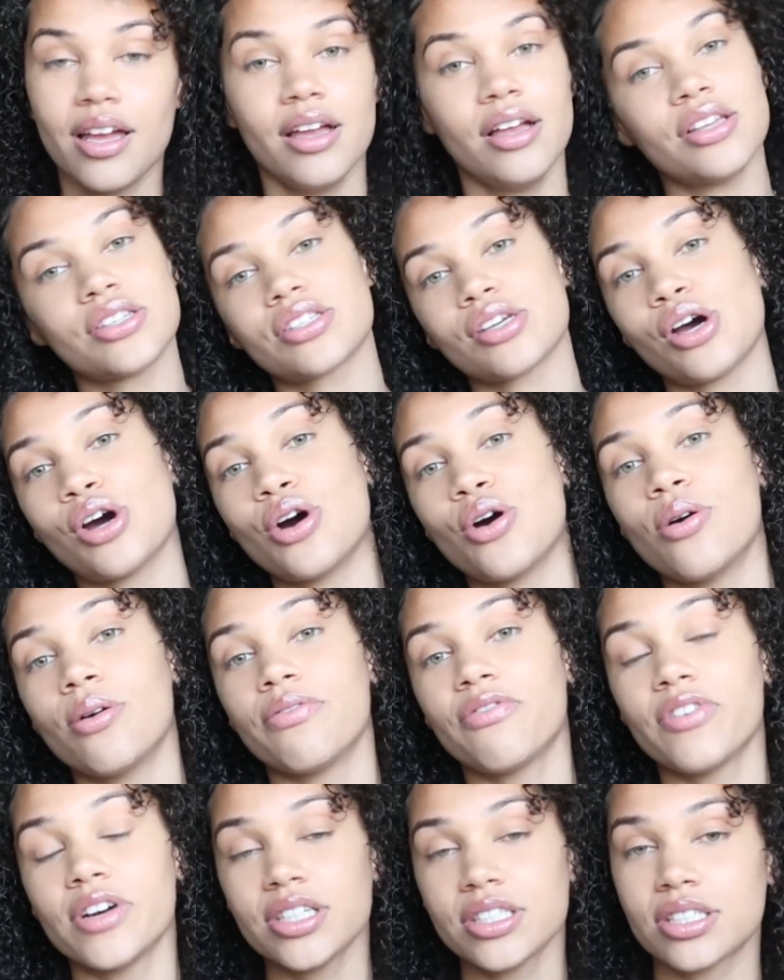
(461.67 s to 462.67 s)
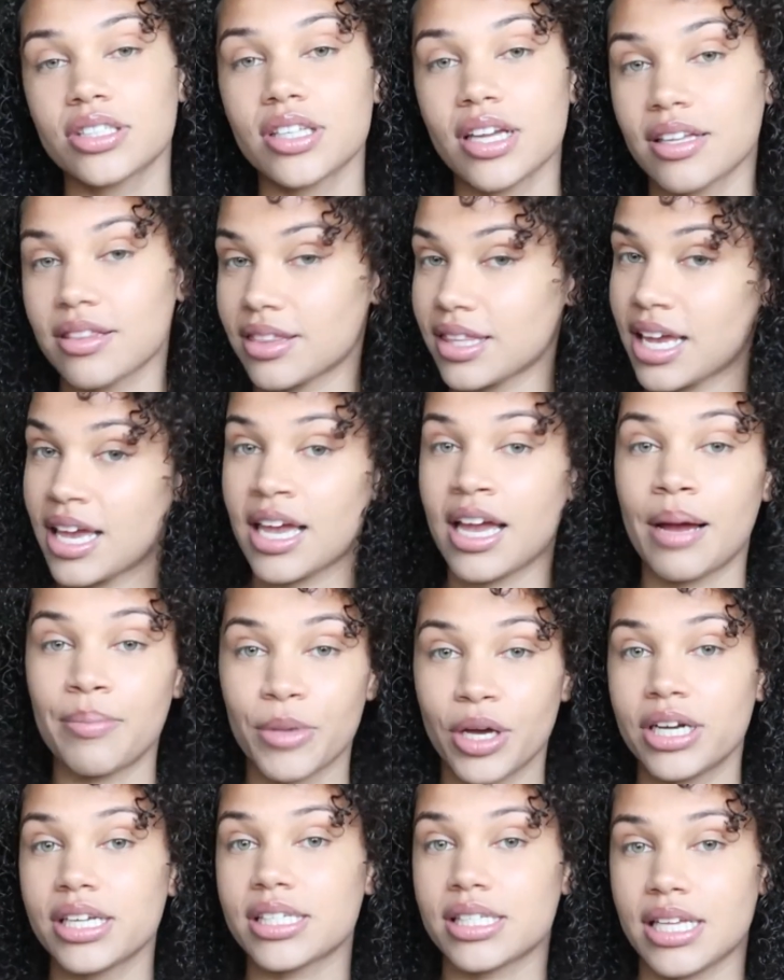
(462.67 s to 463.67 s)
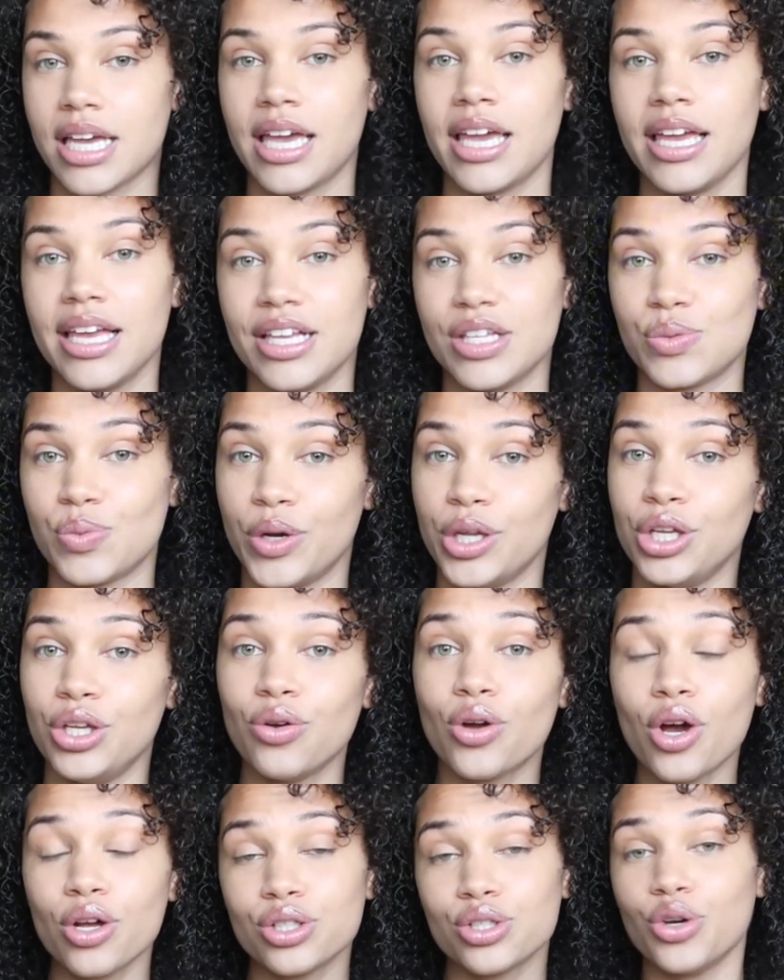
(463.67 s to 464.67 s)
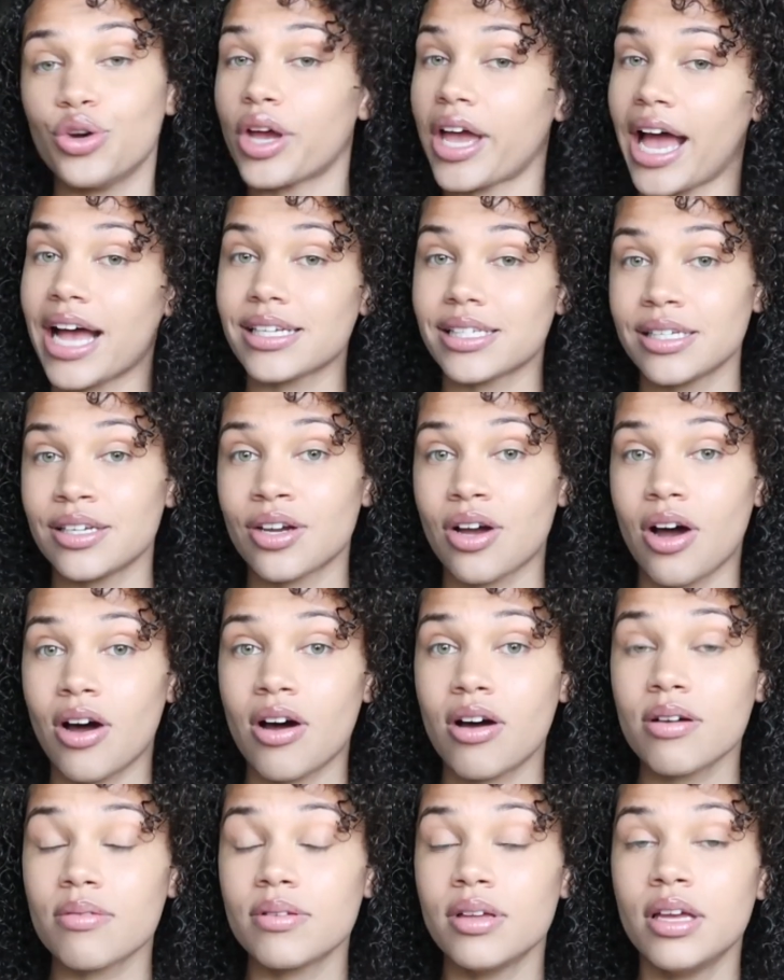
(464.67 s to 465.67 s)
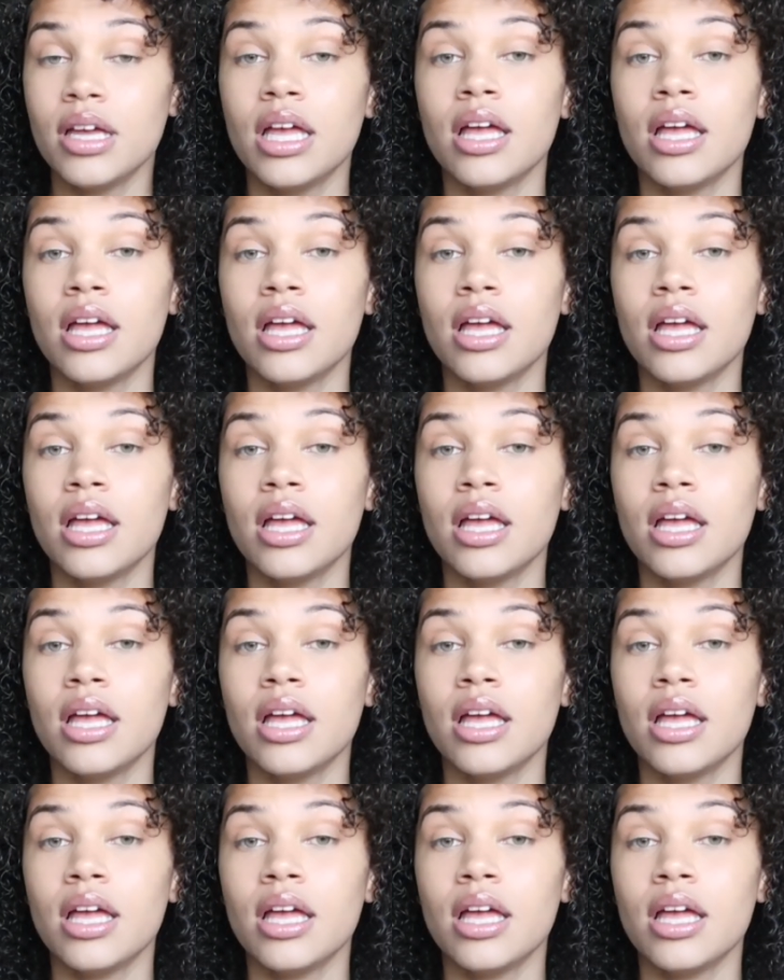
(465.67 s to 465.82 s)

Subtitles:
So first thing I'm gonna say is when you go to a casting call,